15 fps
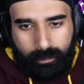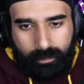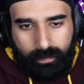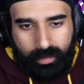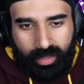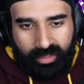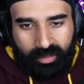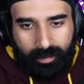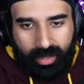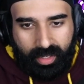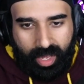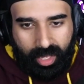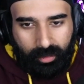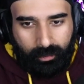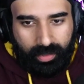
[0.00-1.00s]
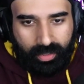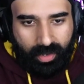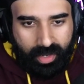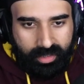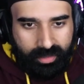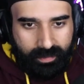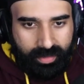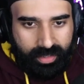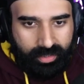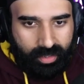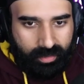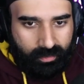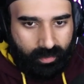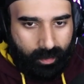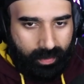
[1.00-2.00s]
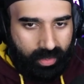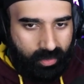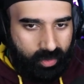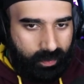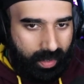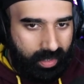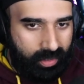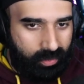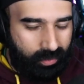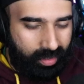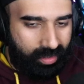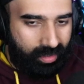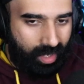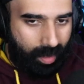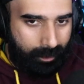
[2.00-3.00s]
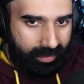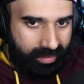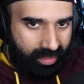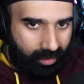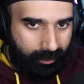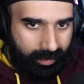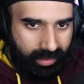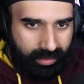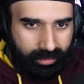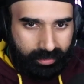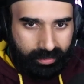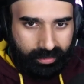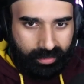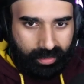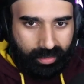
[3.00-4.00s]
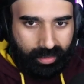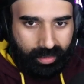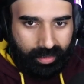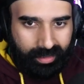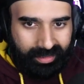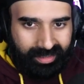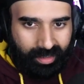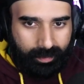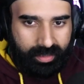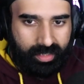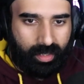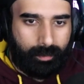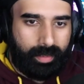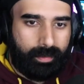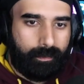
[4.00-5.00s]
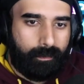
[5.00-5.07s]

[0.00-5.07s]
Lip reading: Did I send my Halloween costume this year? Repeat responding. You did not, but tell me. Tell me.